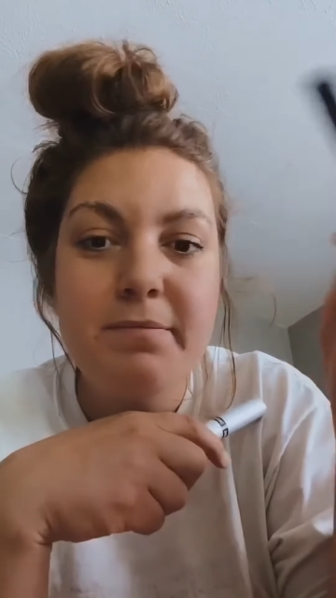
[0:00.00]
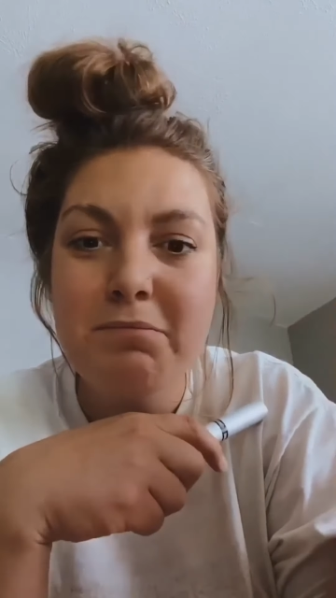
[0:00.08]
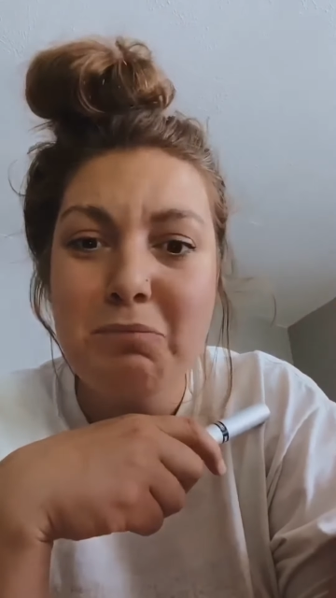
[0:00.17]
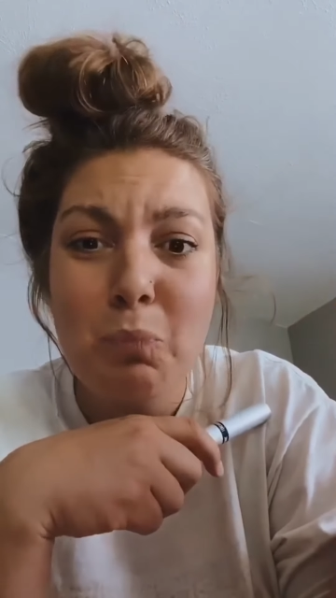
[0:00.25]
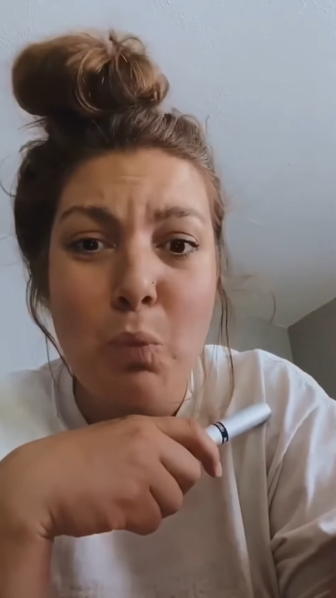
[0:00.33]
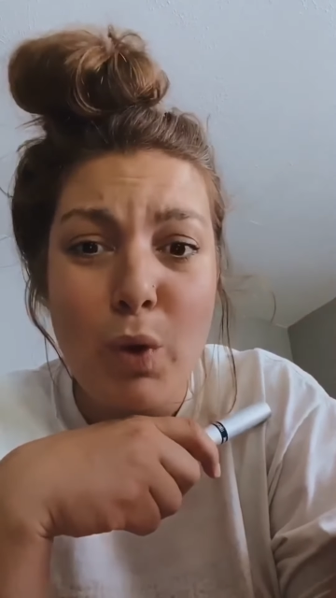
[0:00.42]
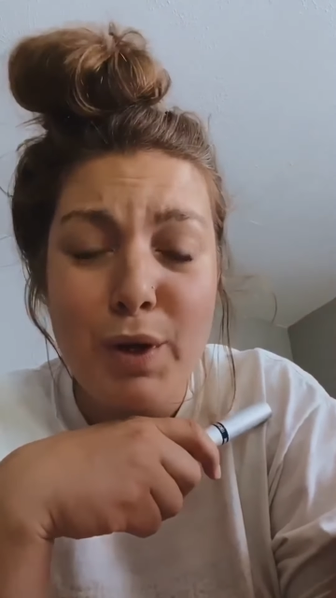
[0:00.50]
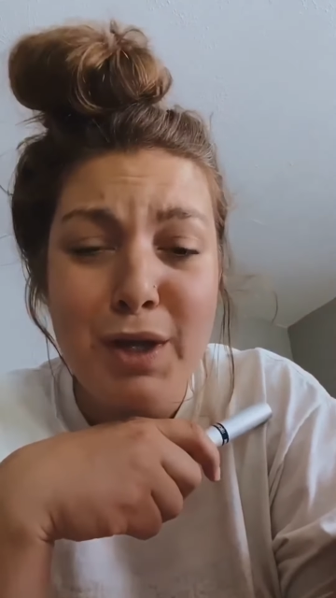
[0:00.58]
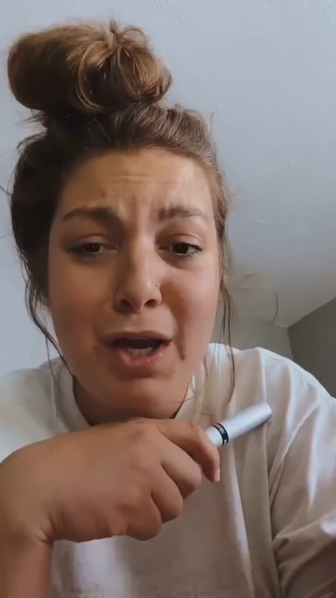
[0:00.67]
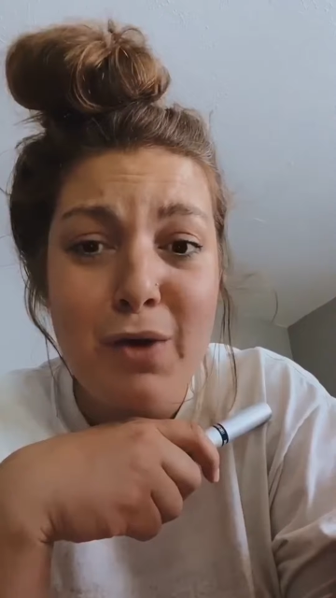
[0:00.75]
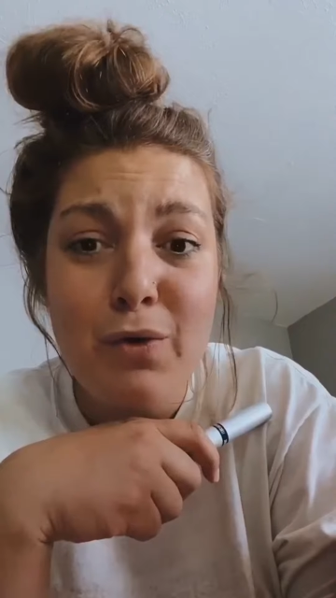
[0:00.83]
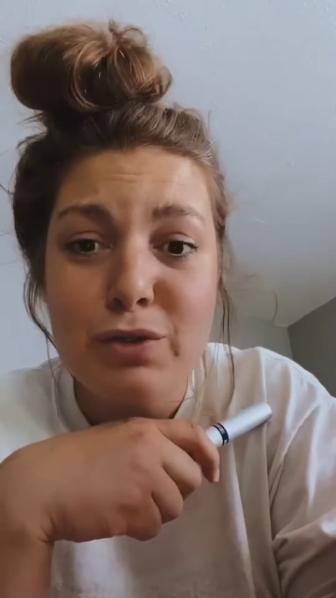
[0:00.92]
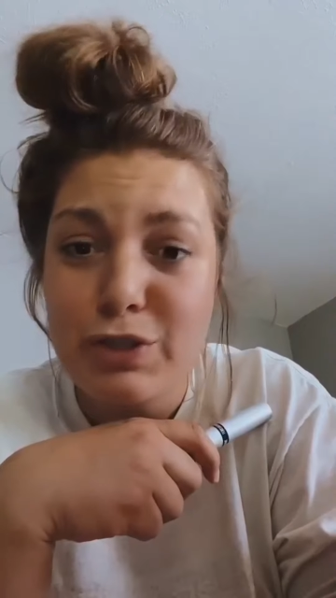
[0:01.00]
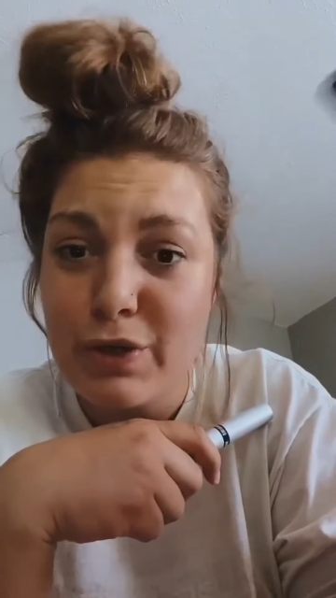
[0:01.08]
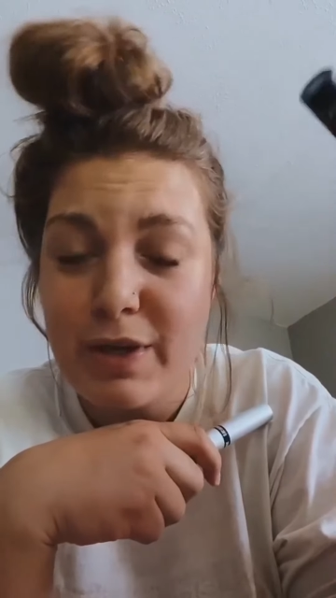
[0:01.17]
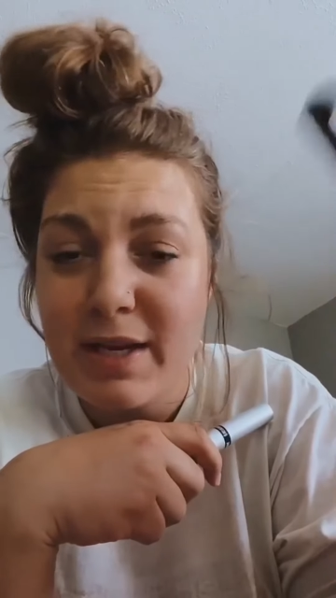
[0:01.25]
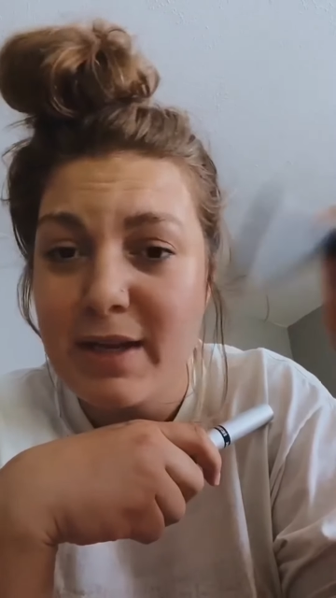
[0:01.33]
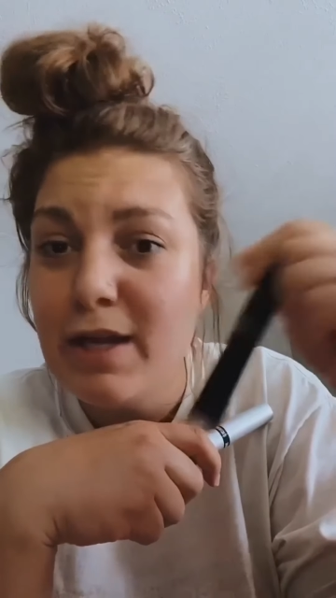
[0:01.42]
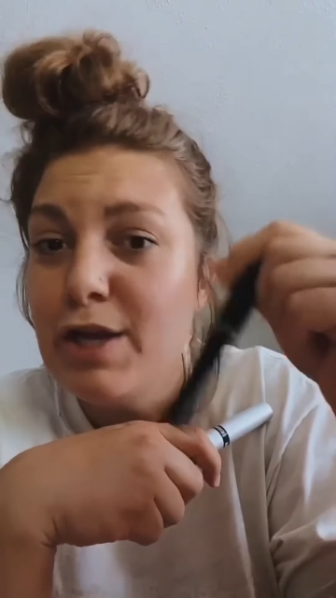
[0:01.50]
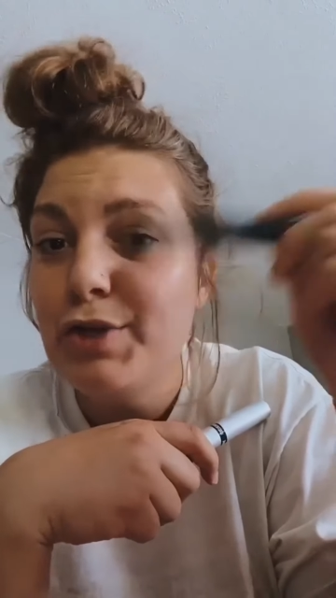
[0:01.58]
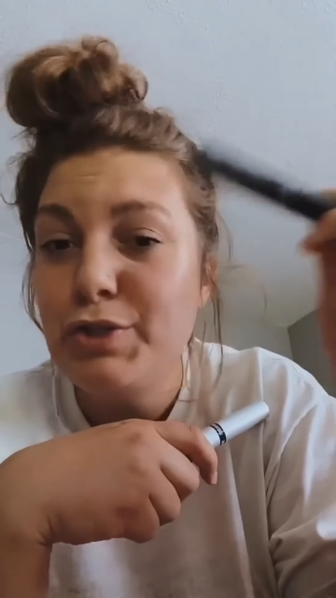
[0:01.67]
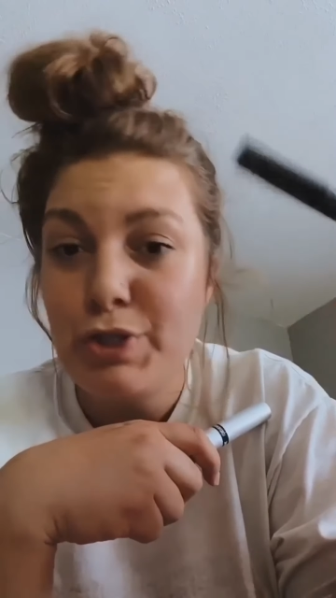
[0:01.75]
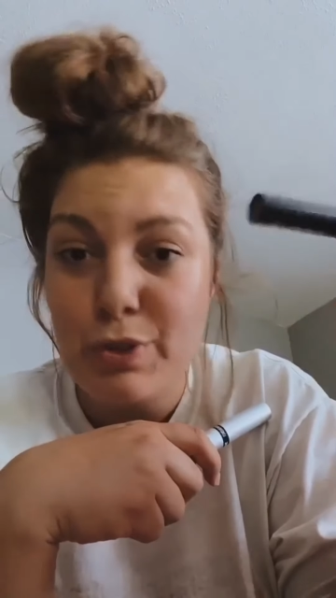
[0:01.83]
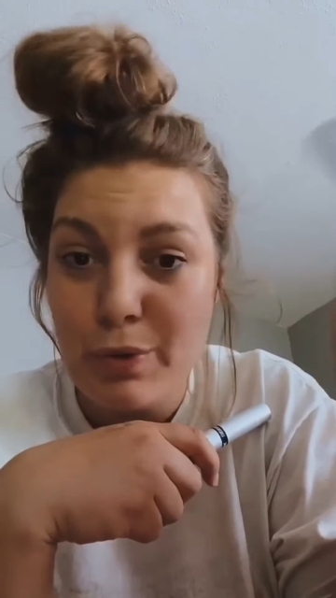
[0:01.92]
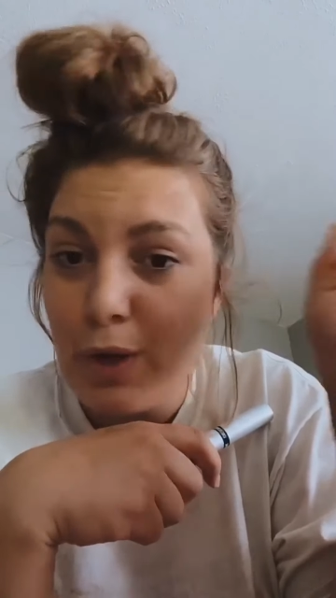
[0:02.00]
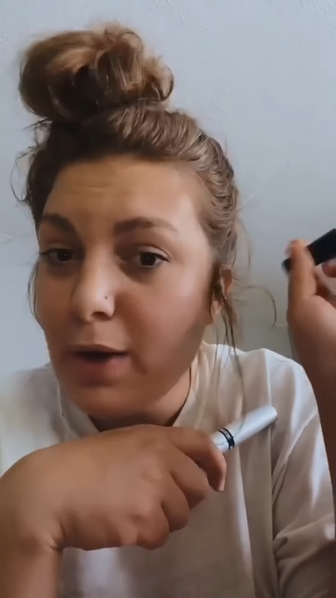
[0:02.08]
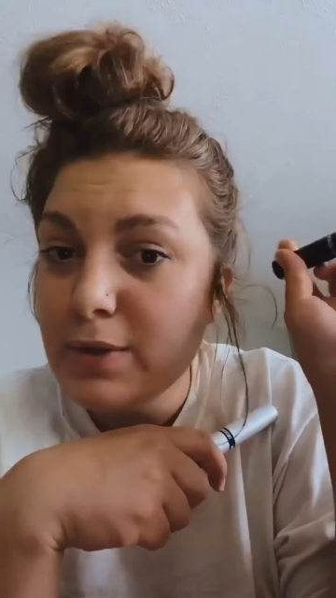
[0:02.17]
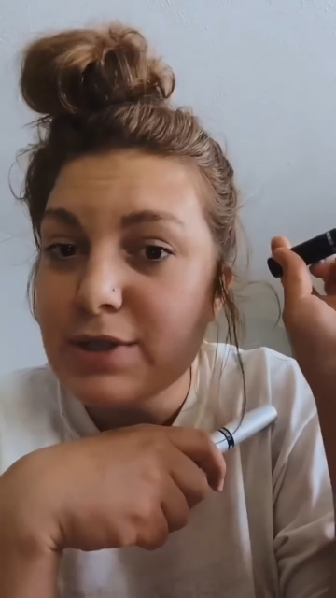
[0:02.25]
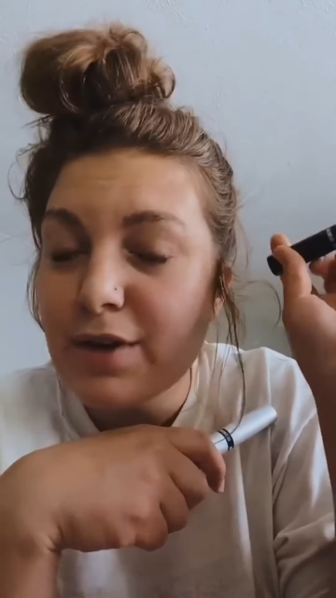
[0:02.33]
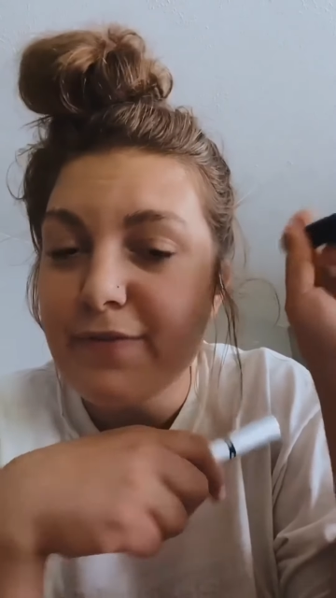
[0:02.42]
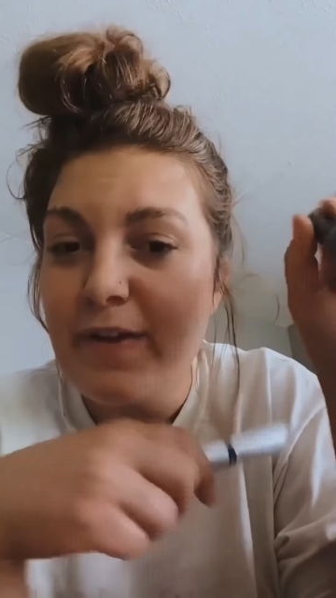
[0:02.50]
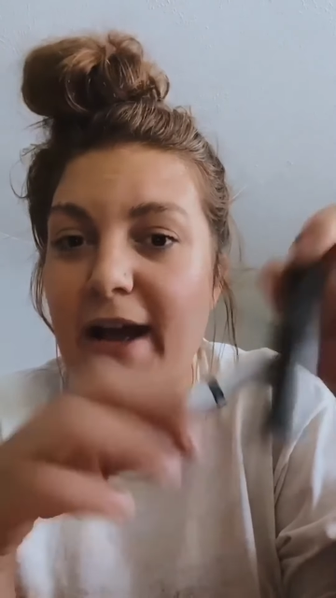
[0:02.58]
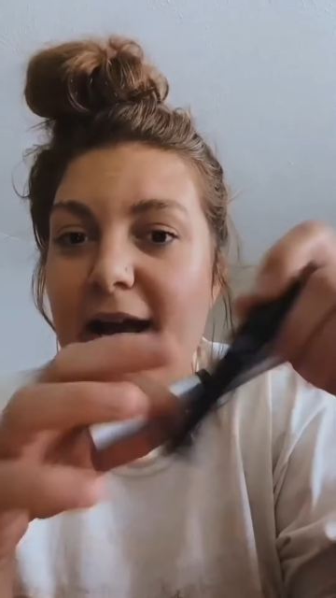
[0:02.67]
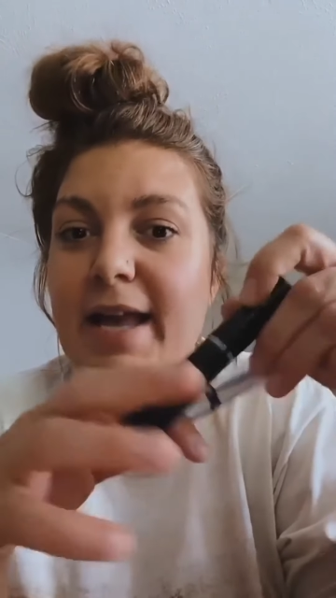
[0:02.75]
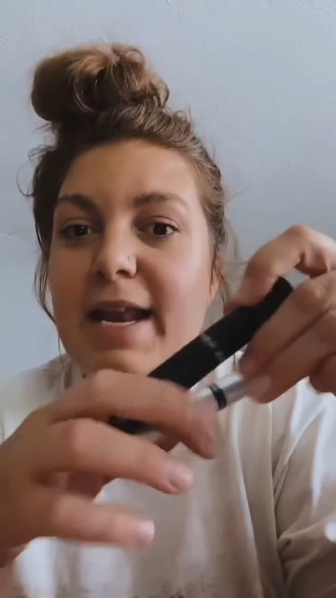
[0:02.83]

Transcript: One coat will do you, 2 coats are fine.